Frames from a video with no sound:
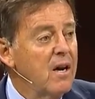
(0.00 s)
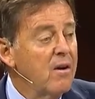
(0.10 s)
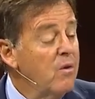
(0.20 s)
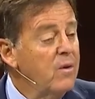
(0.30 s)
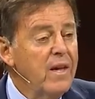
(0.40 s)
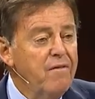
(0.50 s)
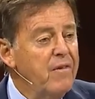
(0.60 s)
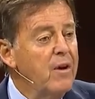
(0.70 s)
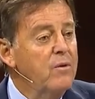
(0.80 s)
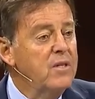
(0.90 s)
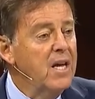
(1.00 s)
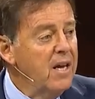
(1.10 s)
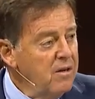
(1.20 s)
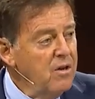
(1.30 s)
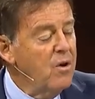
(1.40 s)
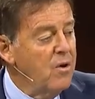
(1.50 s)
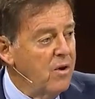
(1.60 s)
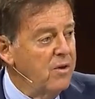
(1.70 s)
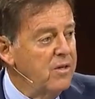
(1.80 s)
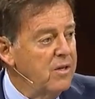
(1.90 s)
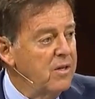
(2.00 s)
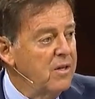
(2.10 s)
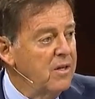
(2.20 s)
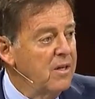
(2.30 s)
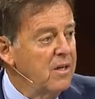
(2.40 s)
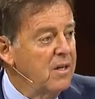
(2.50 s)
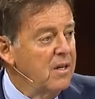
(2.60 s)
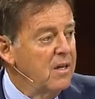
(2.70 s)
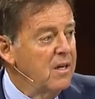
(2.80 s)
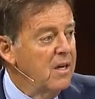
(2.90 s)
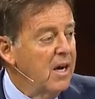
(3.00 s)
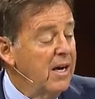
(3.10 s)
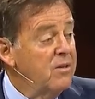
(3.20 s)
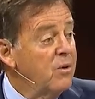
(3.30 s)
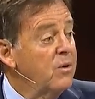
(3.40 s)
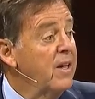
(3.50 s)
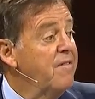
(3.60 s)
are only found in God and only